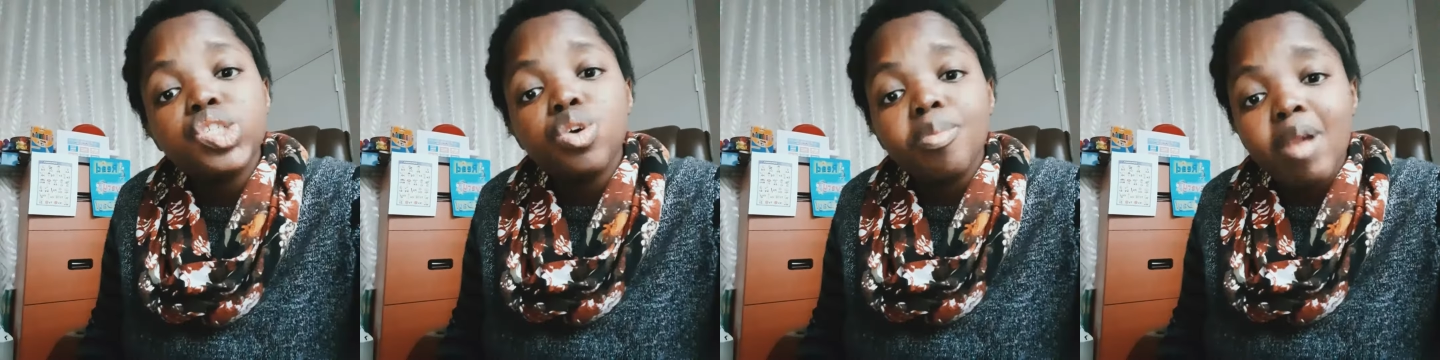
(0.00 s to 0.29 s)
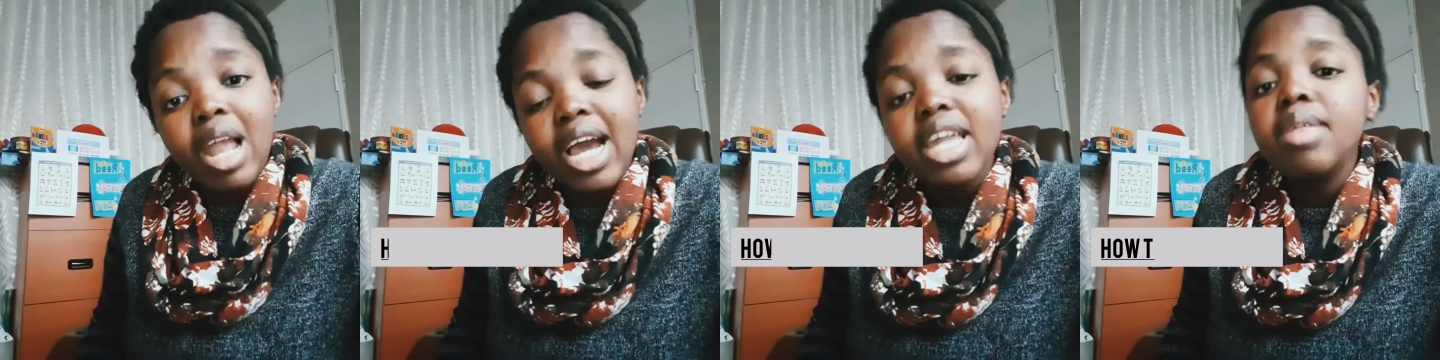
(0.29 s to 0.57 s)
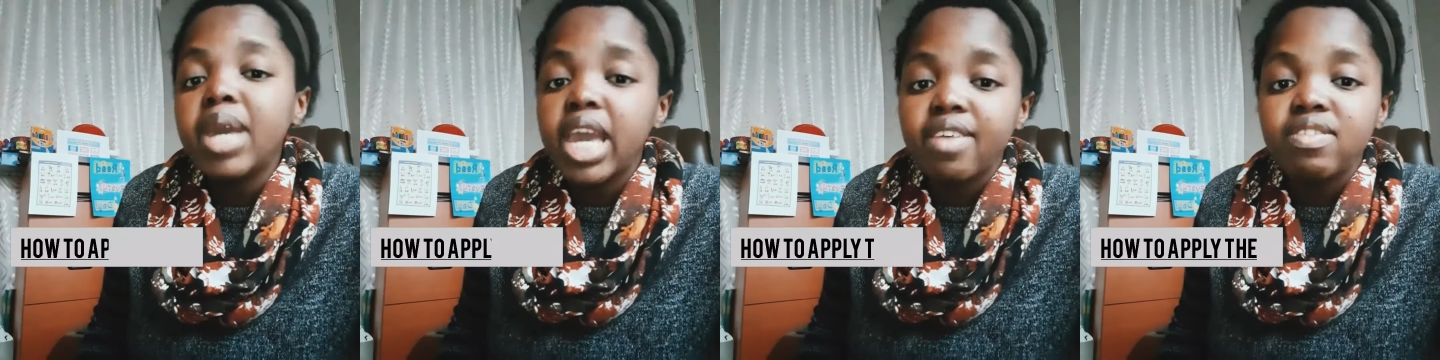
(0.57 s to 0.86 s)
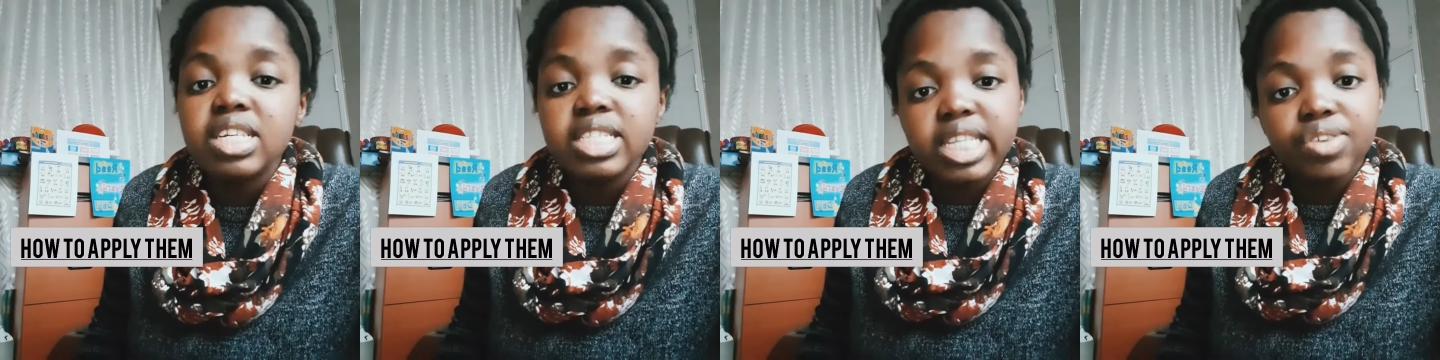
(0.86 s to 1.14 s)
To apply the
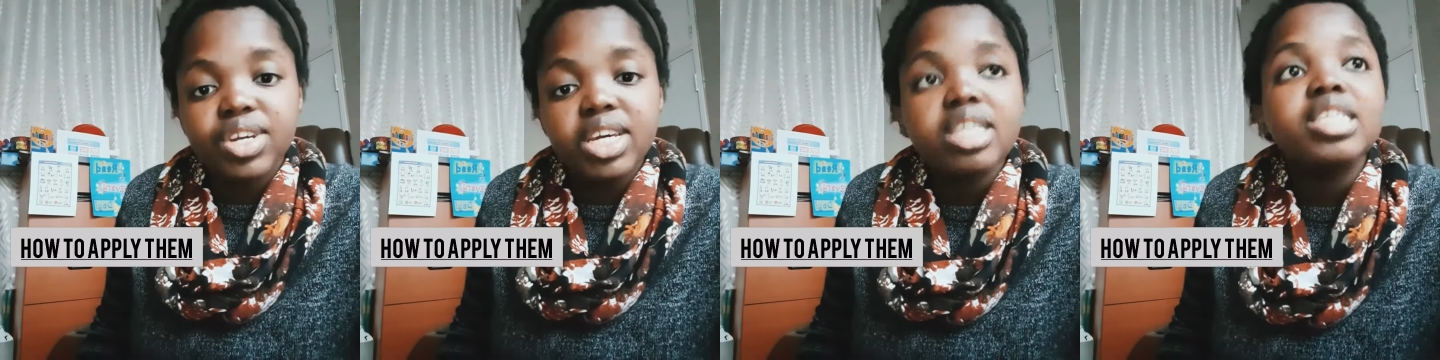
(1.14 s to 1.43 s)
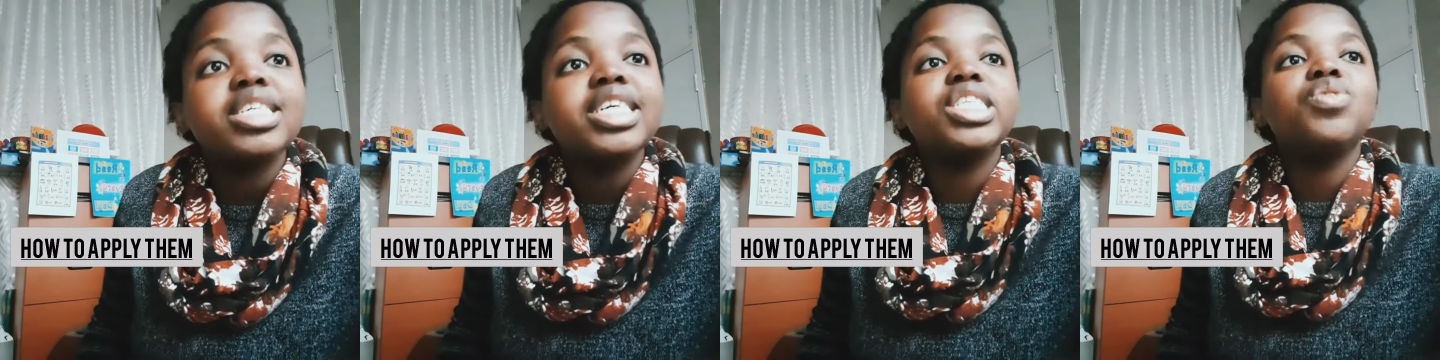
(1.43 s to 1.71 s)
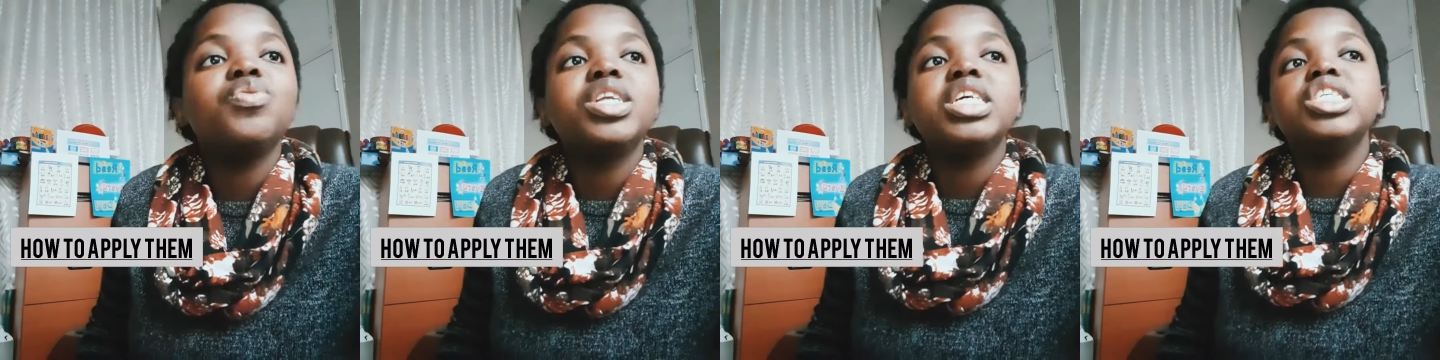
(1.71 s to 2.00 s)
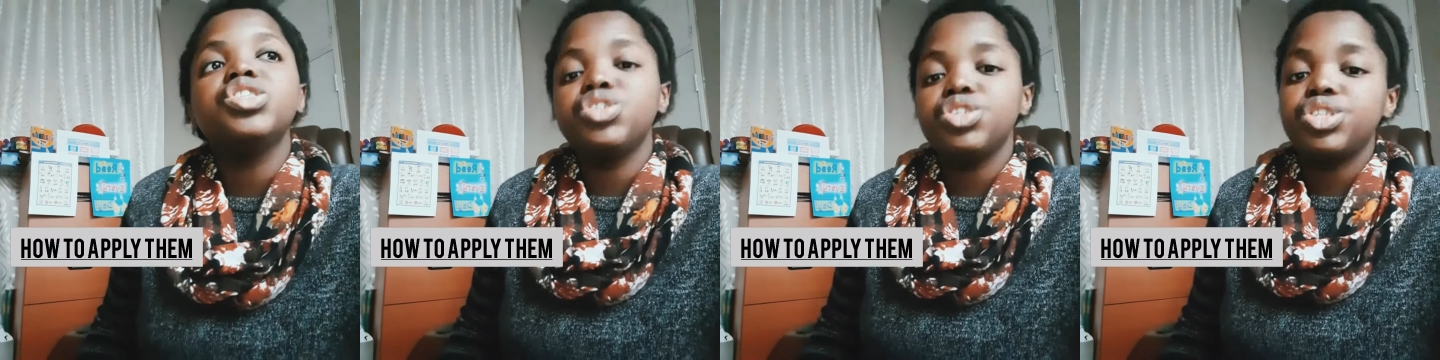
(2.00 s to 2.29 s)
behaviorist theory, the teacher would
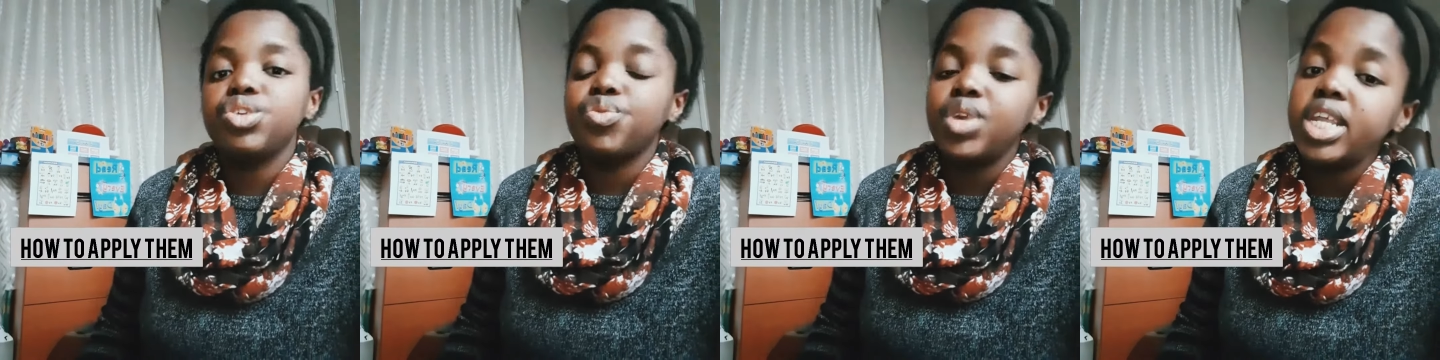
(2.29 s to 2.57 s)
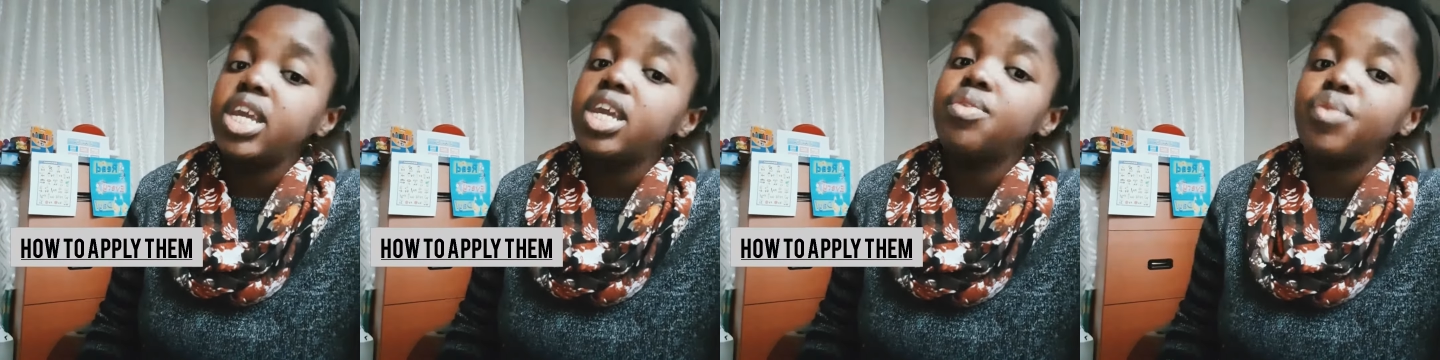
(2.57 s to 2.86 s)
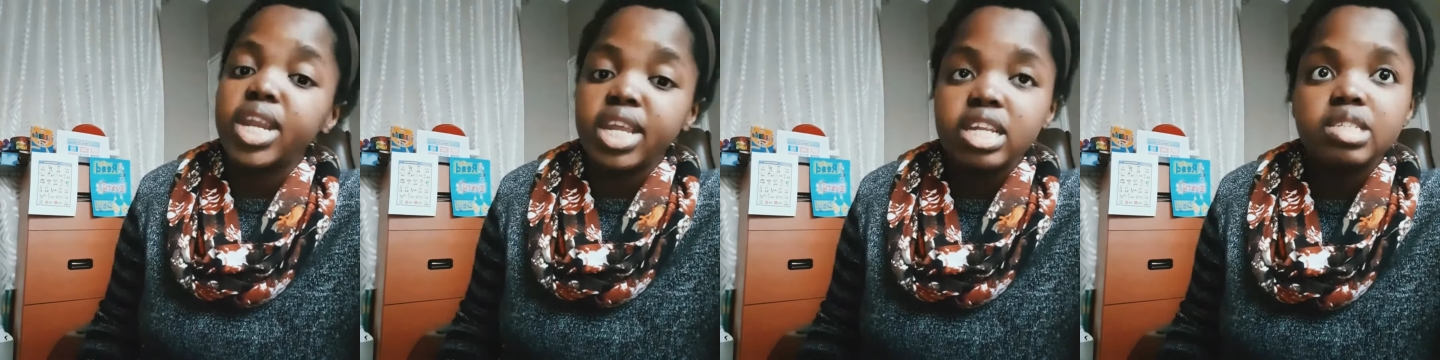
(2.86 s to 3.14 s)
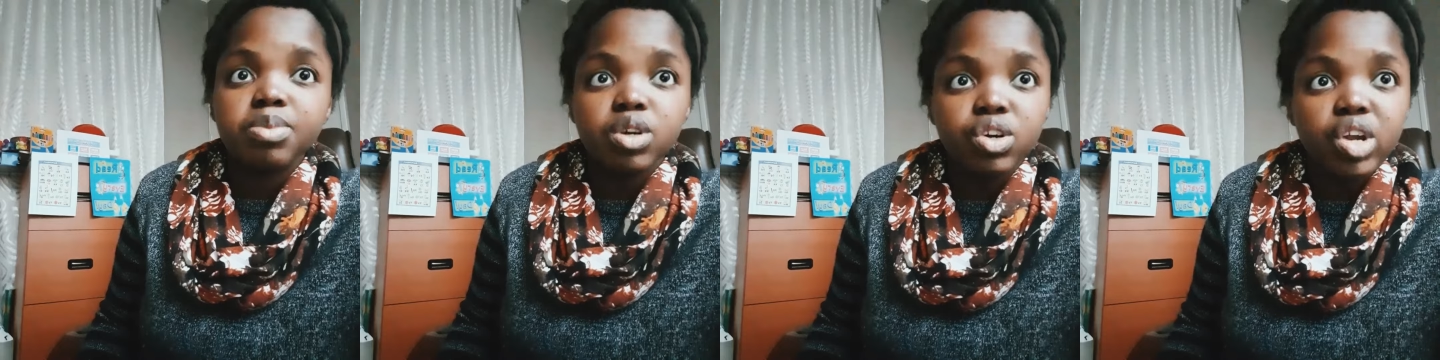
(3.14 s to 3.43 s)
introduce the reading readiness
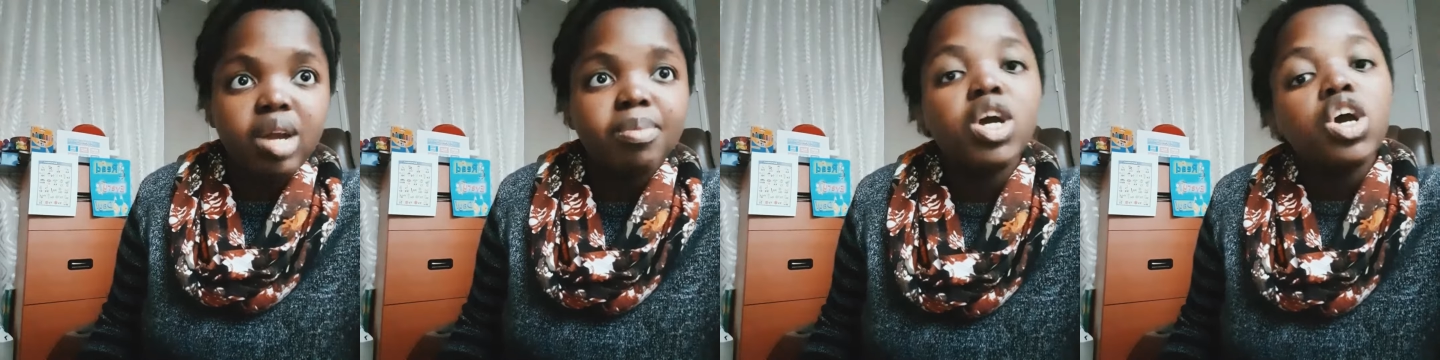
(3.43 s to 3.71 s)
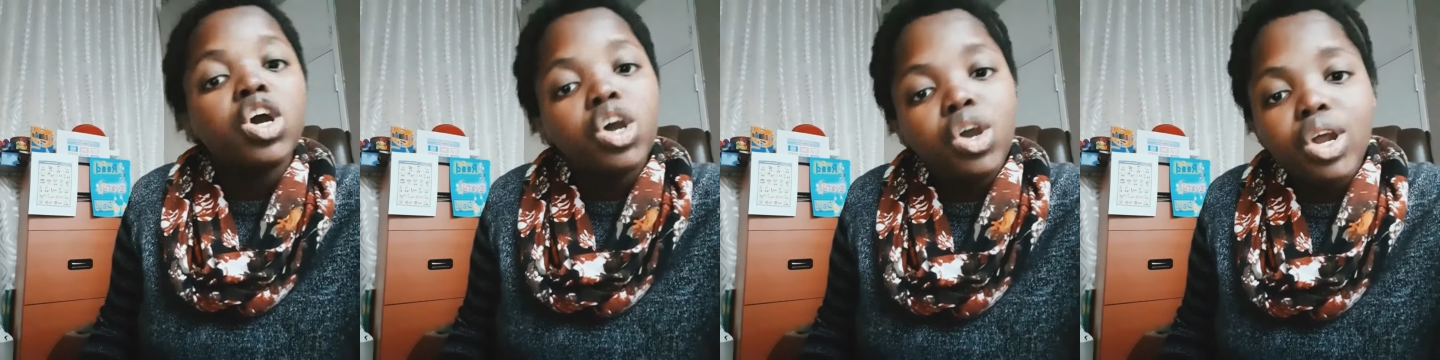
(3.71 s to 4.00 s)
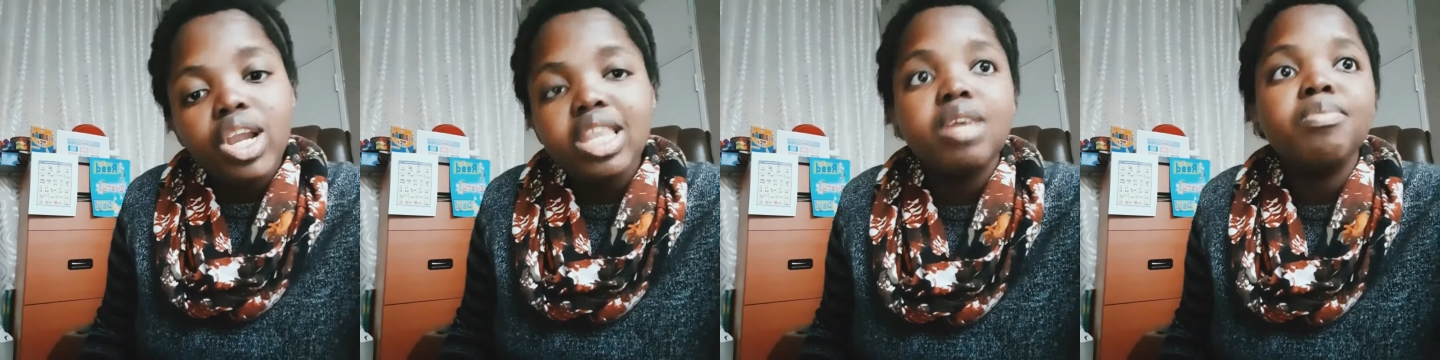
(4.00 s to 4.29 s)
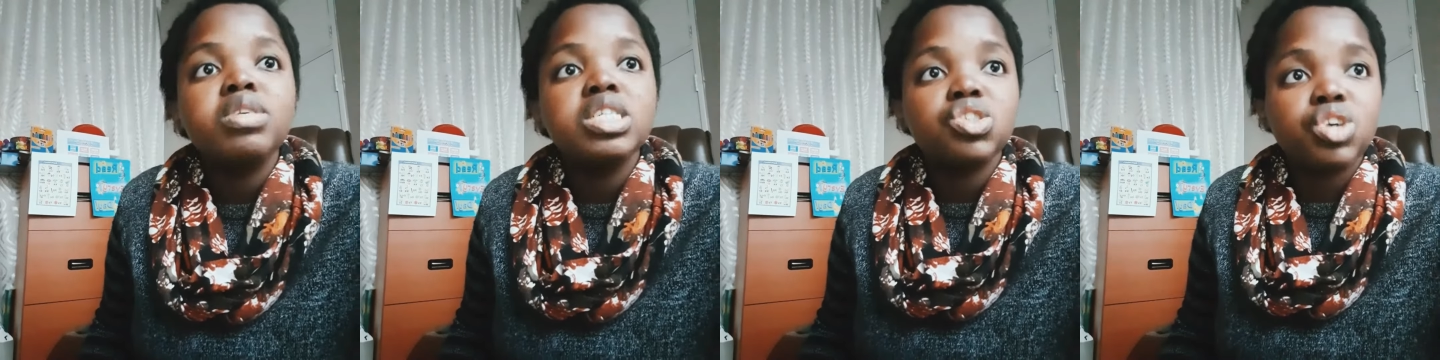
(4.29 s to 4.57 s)
program earlier than
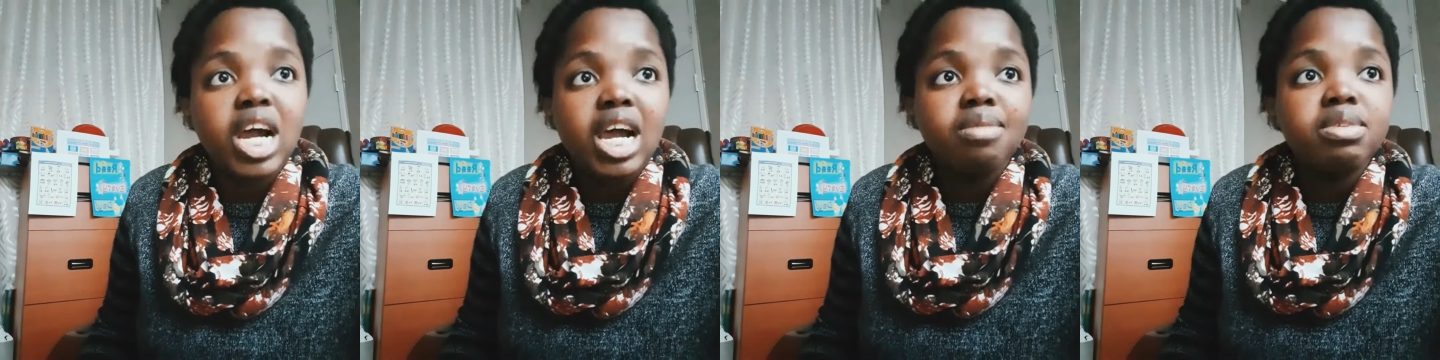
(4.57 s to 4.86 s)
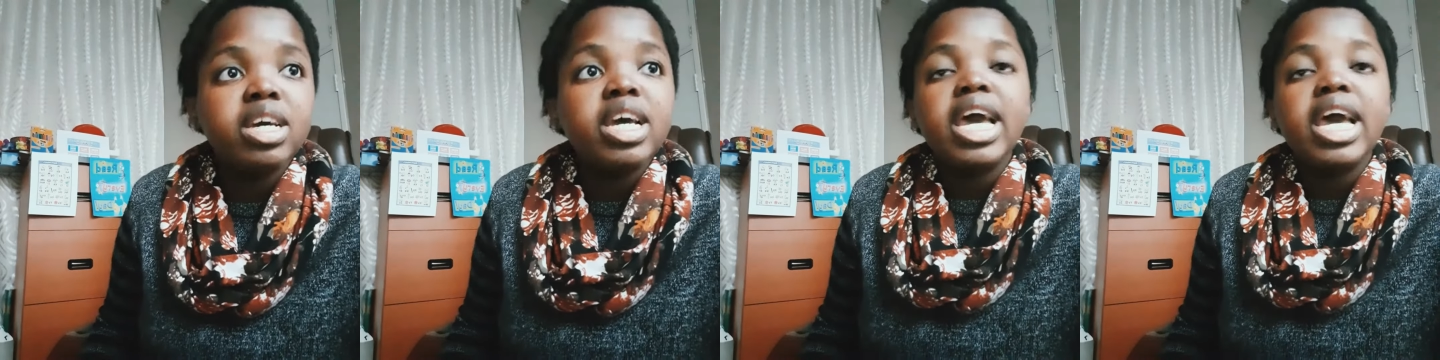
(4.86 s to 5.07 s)
prescribed,